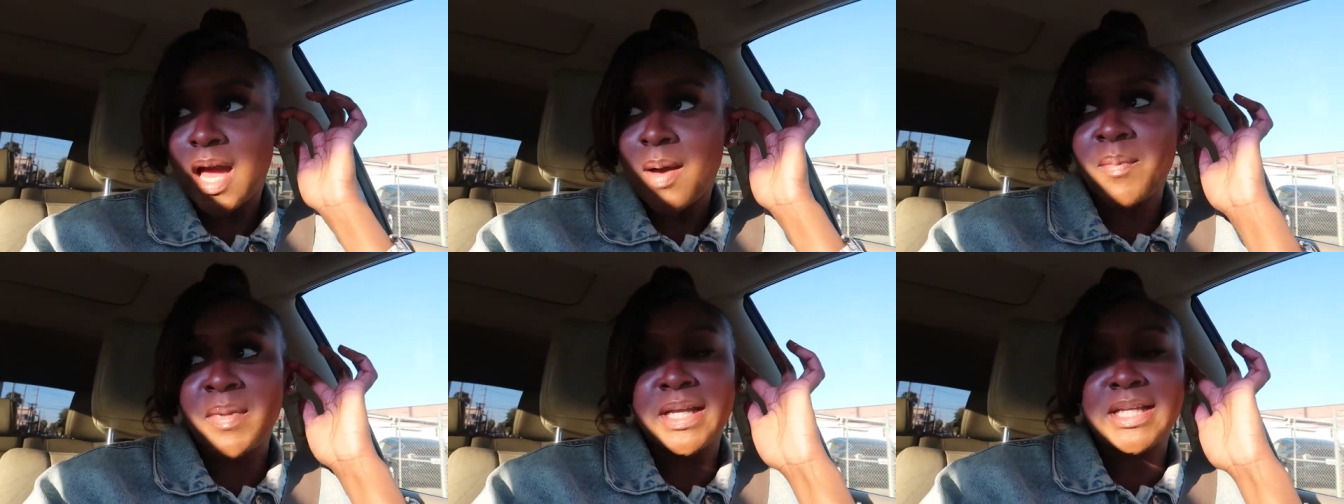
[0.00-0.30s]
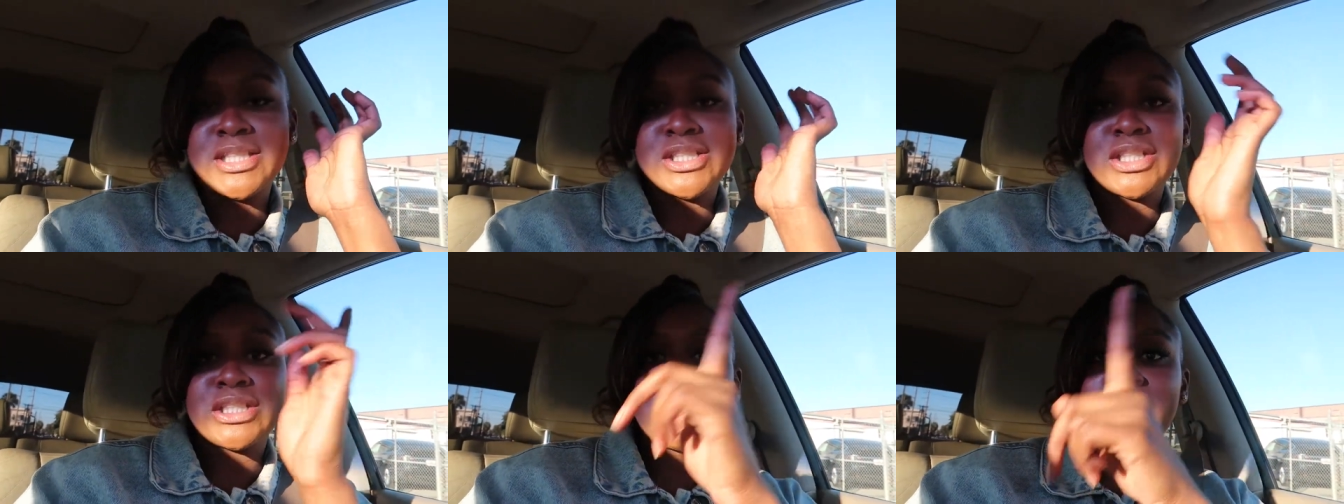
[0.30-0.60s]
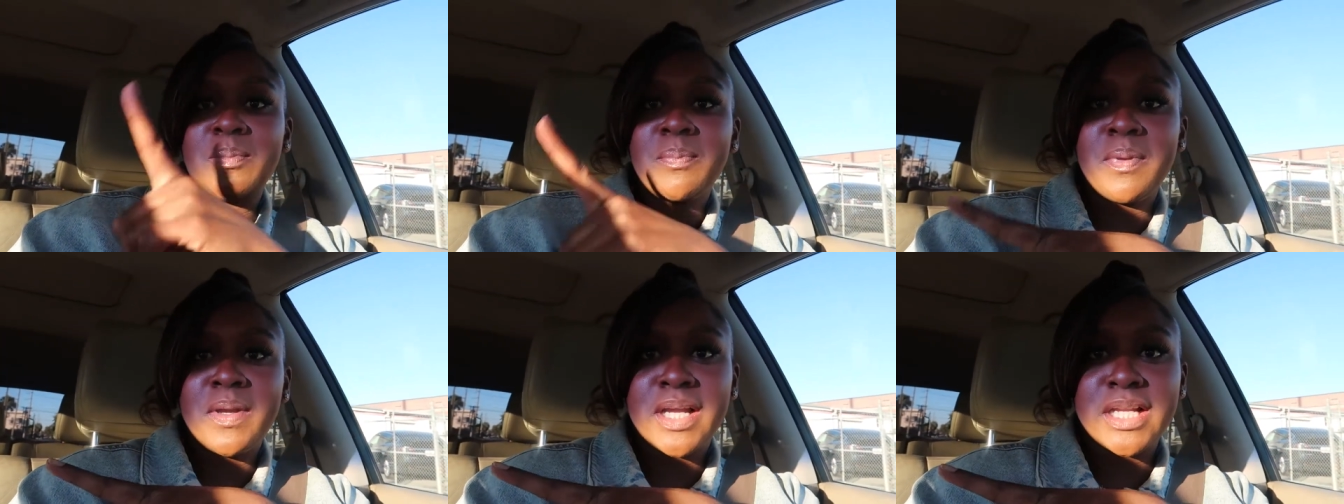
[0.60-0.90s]
I'm gonna insert
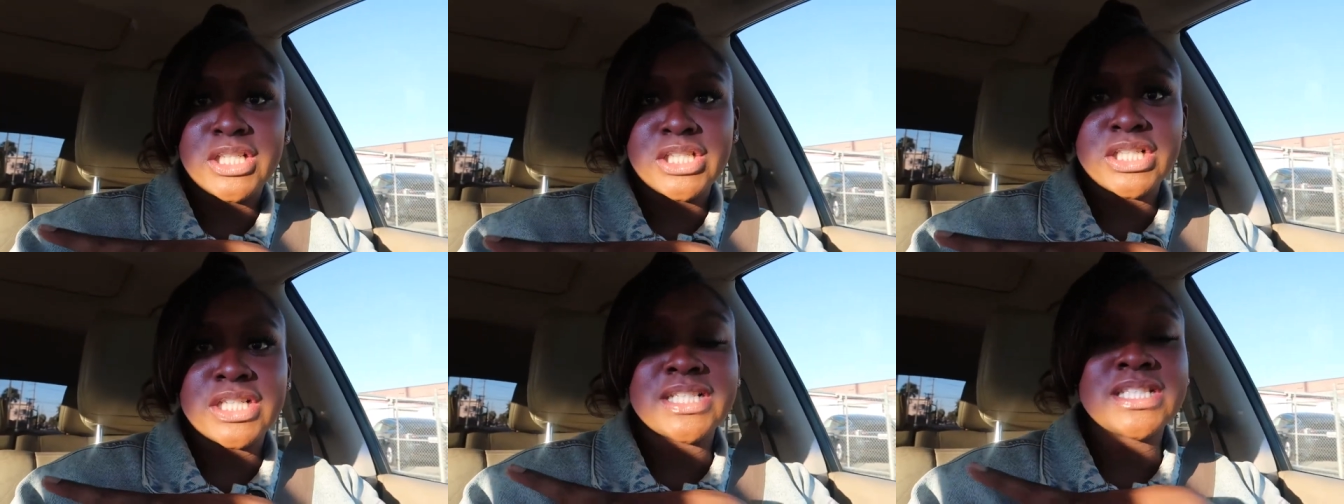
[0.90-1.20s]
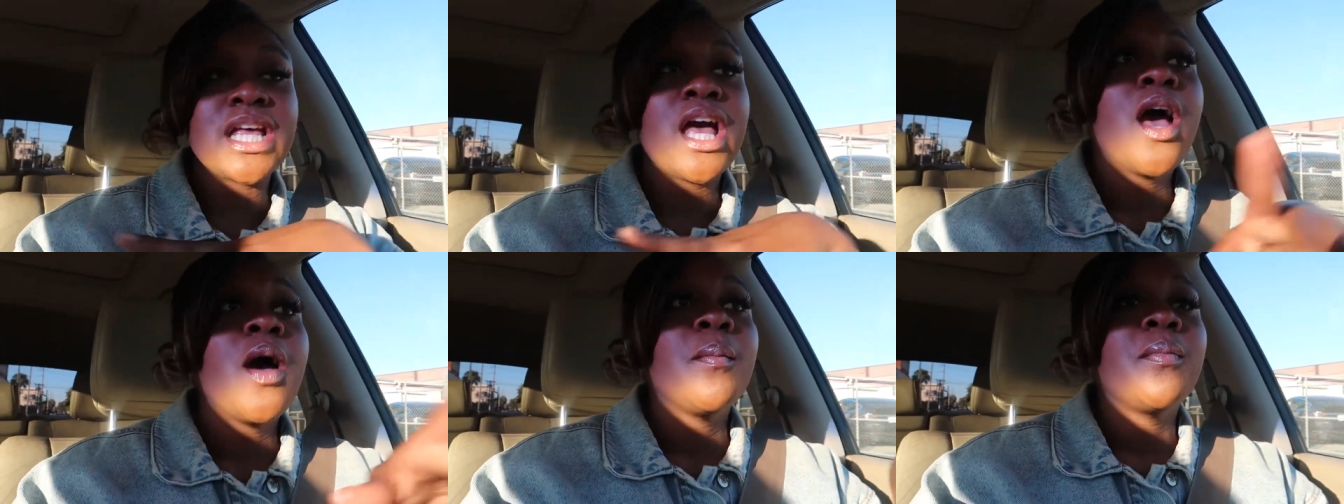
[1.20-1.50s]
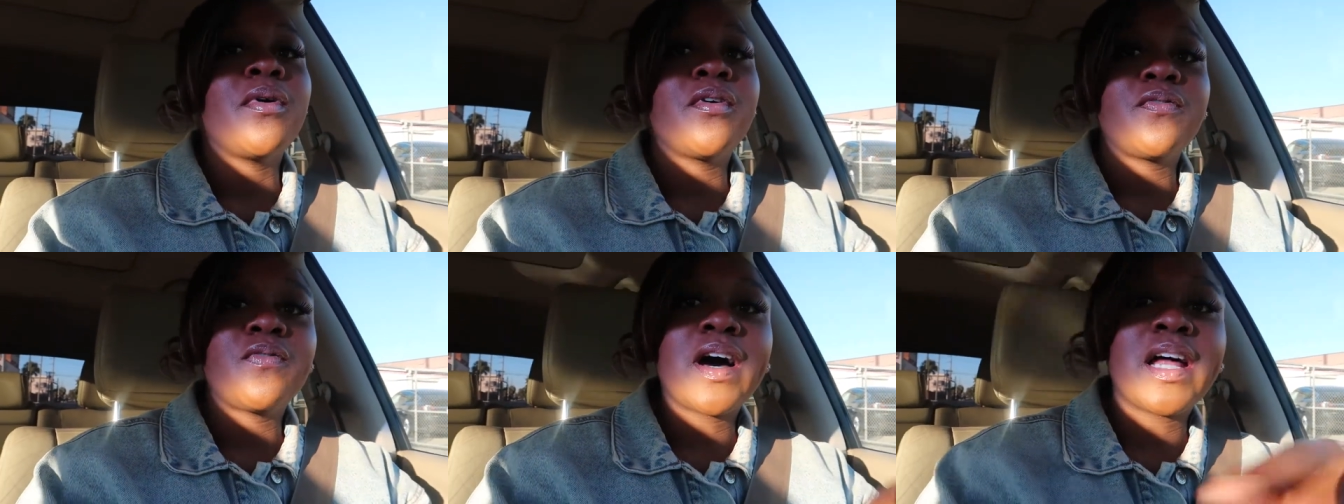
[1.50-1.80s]
the pictures,
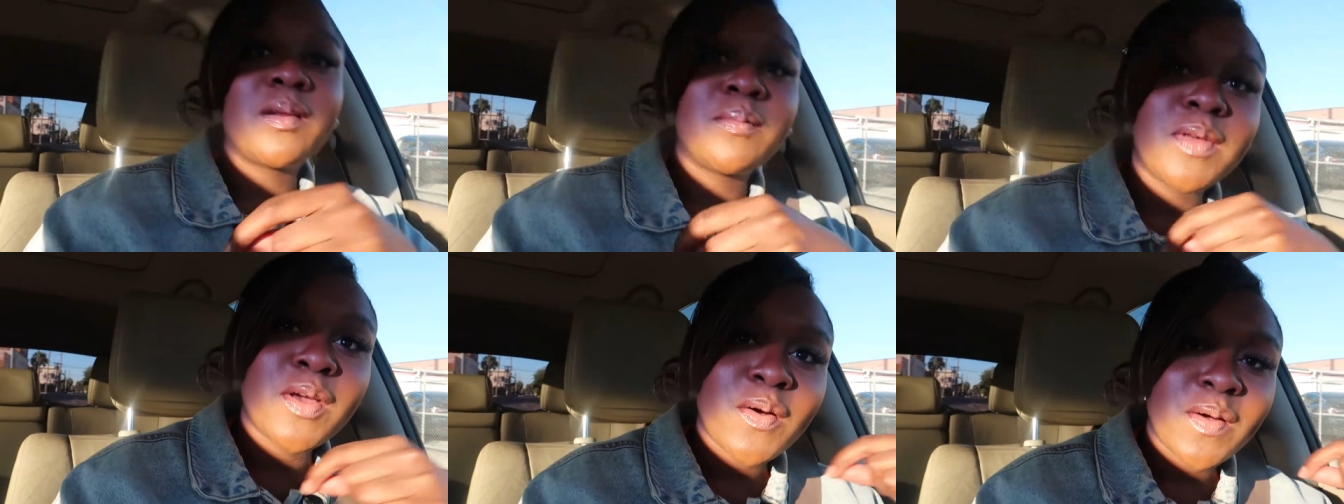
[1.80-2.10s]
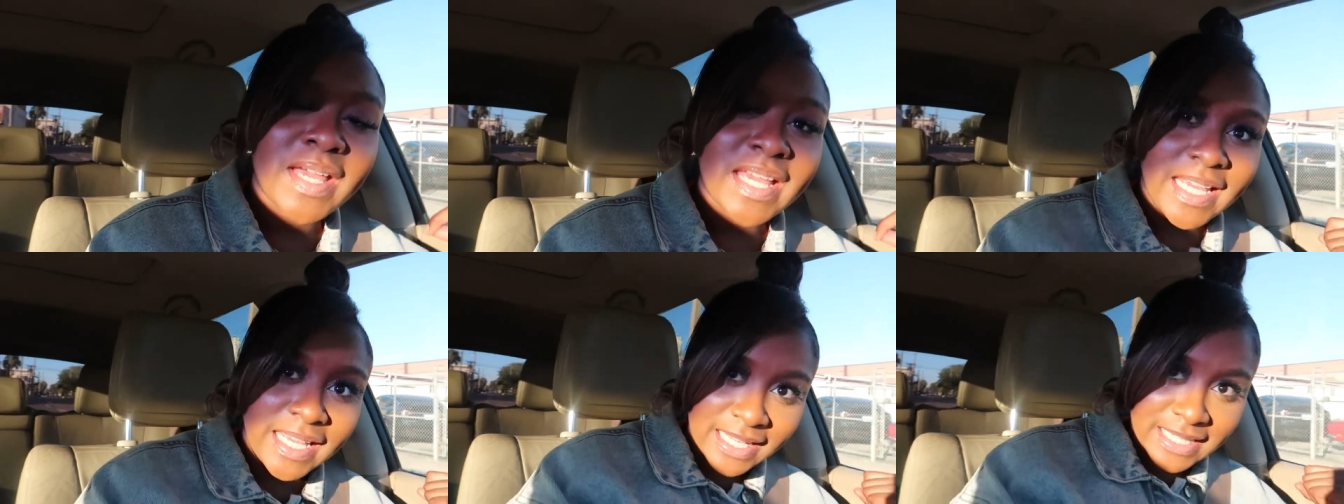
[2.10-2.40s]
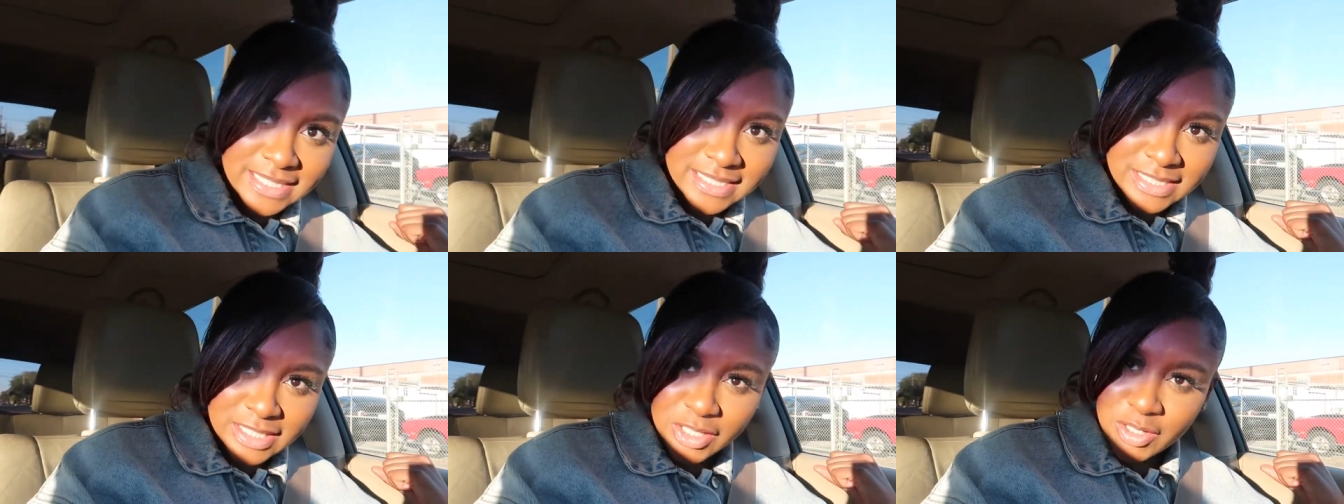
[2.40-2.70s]
but follow me on
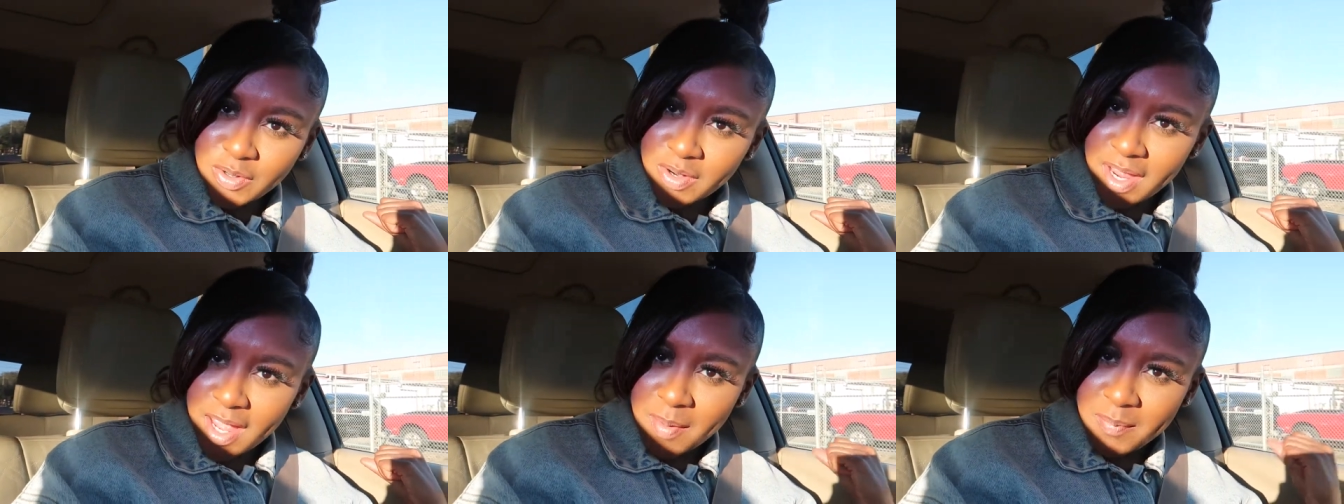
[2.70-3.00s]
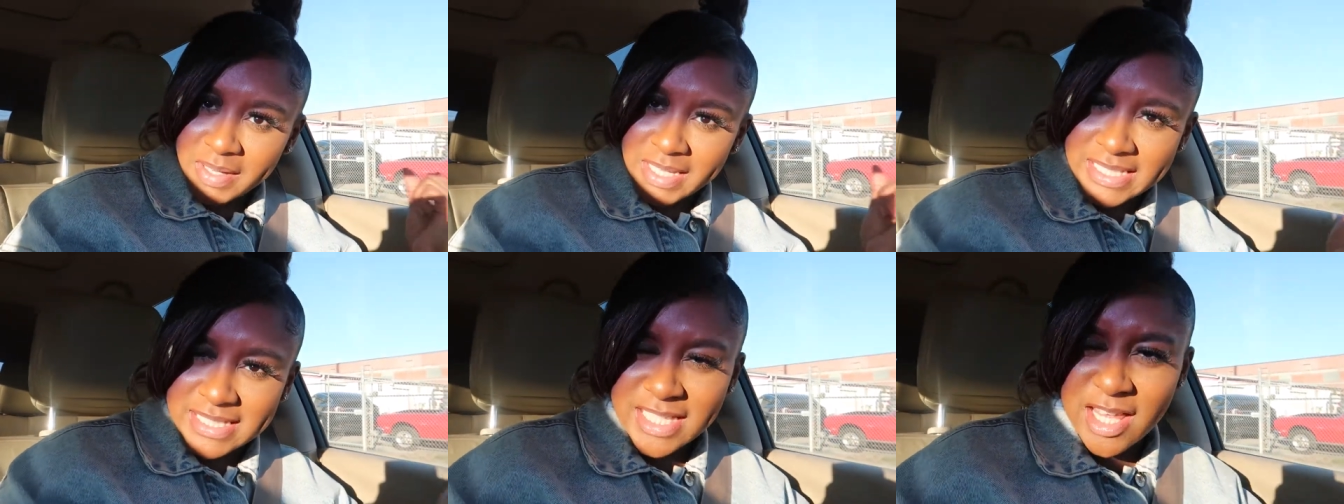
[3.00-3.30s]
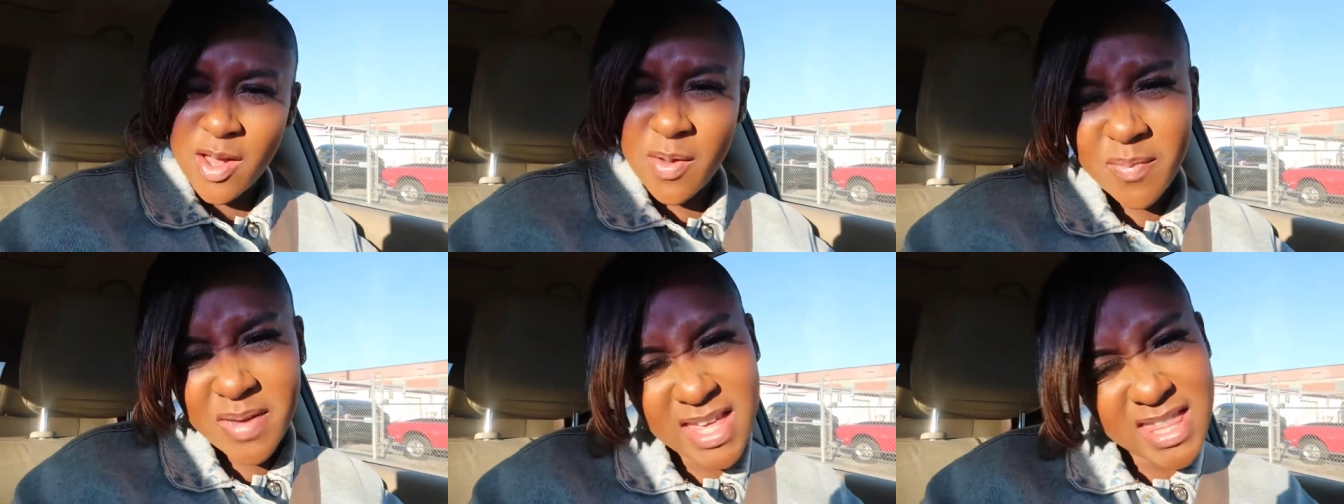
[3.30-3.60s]
Instagram because
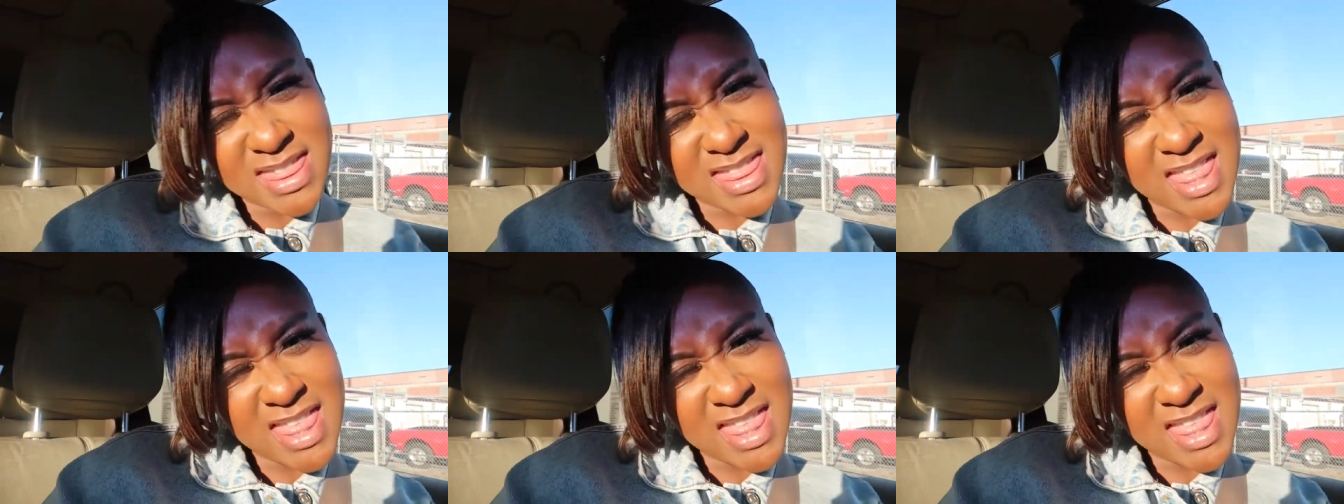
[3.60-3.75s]
they'll be